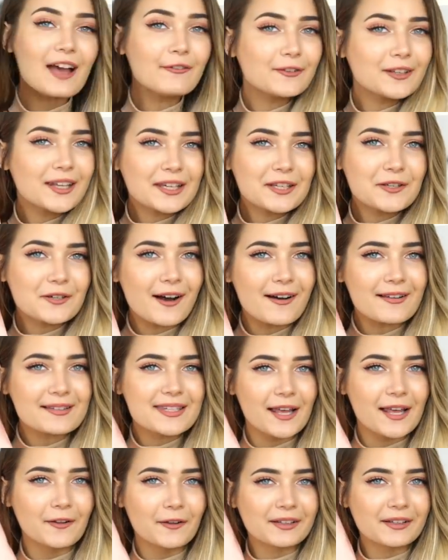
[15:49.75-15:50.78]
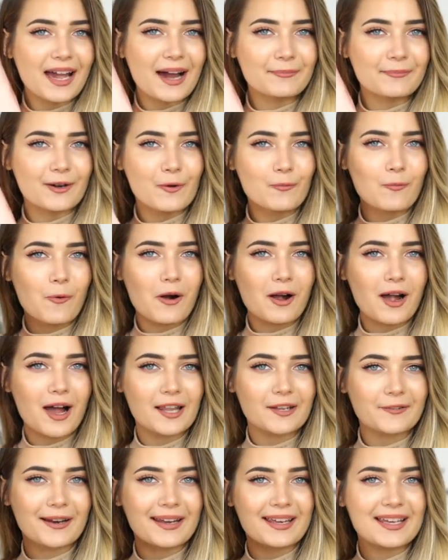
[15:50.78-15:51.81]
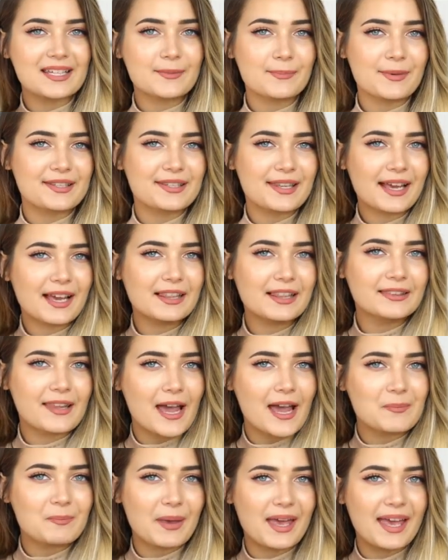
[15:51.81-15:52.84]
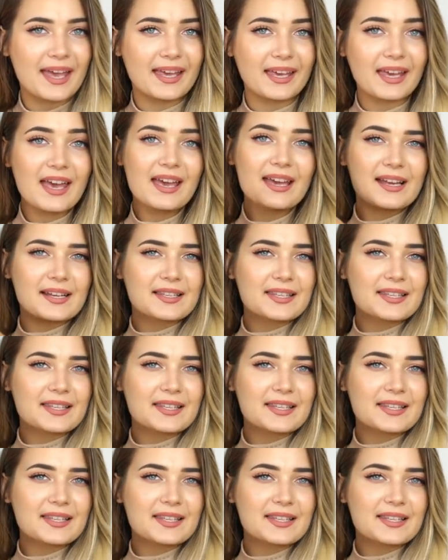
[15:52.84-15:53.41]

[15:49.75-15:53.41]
I feel like you can't tell on camera what color it is, but it's like a light pink.